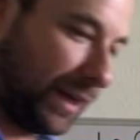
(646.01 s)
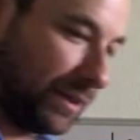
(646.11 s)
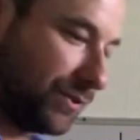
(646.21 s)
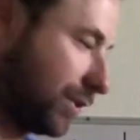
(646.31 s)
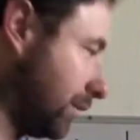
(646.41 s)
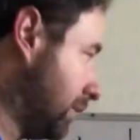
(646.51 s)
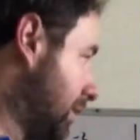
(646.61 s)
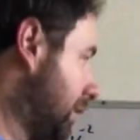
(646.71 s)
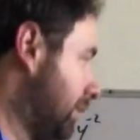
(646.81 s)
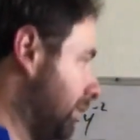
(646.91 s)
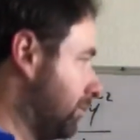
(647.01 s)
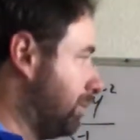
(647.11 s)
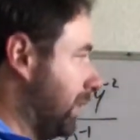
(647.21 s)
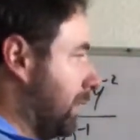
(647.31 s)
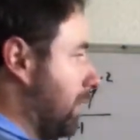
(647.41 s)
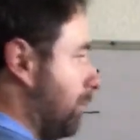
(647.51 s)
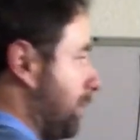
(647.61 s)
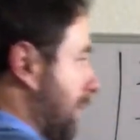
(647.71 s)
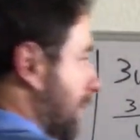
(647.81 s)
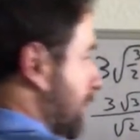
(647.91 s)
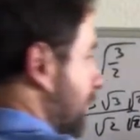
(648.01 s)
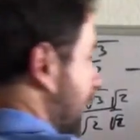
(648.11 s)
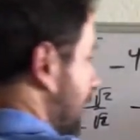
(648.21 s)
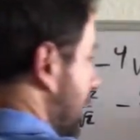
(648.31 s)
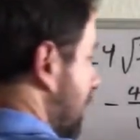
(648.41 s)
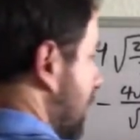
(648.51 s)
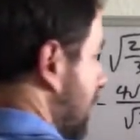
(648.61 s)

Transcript: answer, this big complex thing,